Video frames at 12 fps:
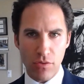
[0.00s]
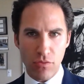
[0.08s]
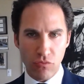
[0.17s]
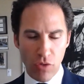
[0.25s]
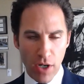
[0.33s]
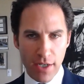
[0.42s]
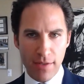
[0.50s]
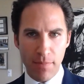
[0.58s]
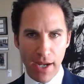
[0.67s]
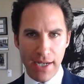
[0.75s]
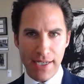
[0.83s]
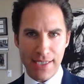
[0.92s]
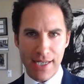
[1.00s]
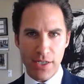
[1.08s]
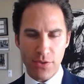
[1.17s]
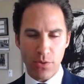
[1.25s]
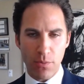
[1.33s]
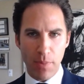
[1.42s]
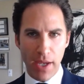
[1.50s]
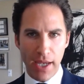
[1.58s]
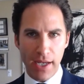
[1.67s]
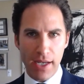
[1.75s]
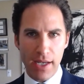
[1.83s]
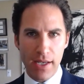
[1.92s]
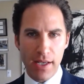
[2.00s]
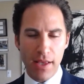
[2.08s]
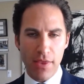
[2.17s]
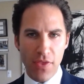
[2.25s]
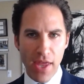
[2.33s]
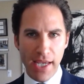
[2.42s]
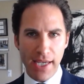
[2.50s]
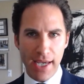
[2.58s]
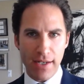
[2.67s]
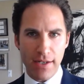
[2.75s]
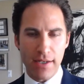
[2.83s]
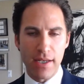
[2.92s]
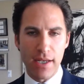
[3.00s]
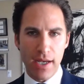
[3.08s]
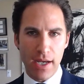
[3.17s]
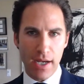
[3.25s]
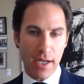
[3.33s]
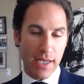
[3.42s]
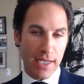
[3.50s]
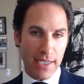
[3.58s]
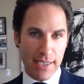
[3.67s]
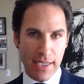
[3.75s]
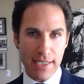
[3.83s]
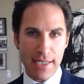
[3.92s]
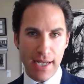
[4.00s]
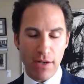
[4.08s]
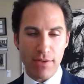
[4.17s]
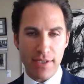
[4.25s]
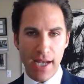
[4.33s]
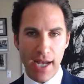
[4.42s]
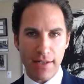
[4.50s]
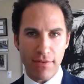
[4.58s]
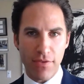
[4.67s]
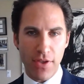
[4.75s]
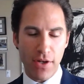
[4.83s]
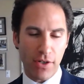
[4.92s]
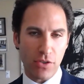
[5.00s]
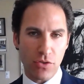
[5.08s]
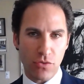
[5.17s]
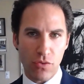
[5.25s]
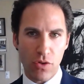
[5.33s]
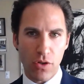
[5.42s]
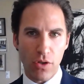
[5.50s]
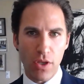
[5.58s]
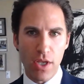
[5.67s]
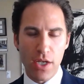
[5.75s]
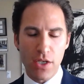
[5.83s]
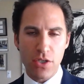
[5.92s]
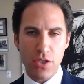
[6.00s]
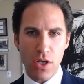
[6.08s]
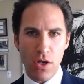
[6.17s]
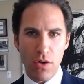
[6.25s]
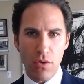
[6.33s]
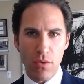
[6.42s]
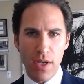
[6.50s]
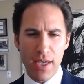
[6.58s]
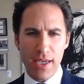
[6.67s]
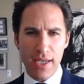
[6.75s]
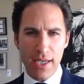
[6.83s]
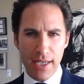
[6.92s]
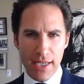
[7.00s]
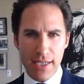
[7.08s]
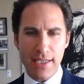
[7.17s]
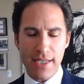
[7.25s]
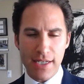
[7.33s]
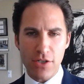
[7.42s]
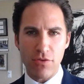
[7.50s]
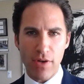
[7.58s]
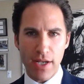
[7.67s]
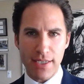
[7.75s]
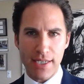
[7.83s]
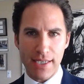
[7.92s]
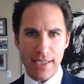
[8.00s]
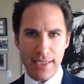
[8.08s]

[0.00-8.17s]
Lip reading: run by a central bank, they can exist outside of their control. So it is interesting to